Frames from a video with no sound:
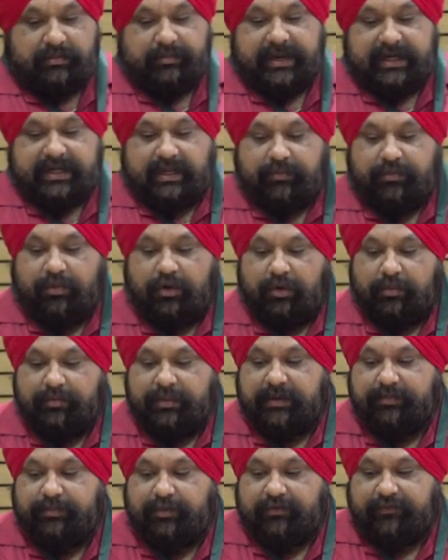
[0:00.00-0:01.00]

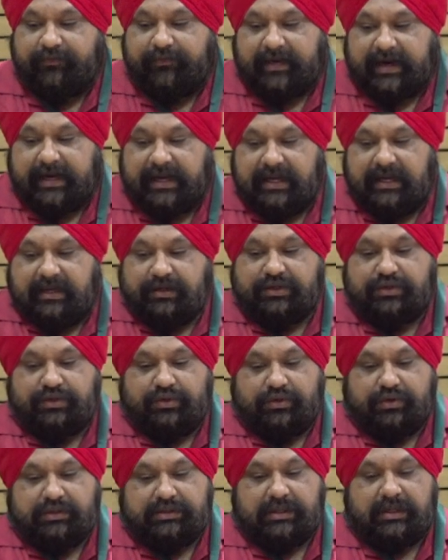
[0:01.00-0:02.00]
metabolomic profile
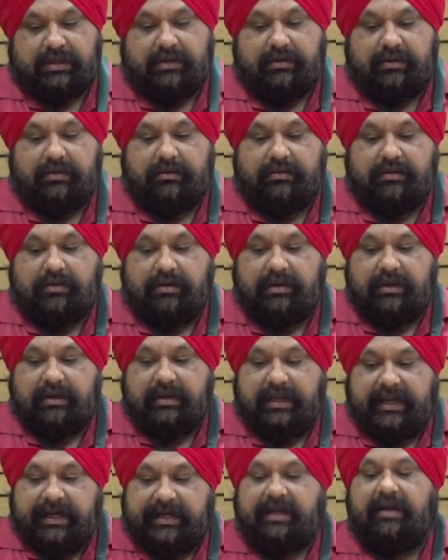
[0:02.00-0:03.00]
shows
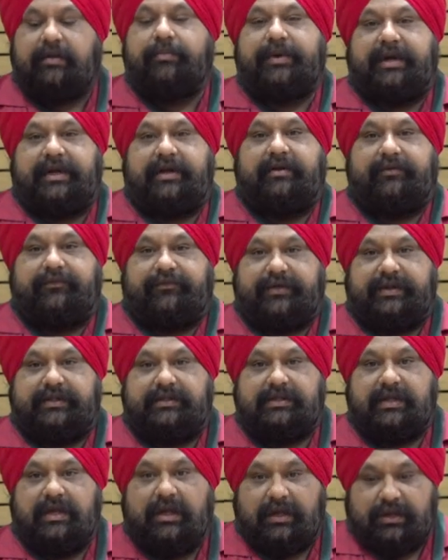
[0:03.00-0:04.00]
little bit difference.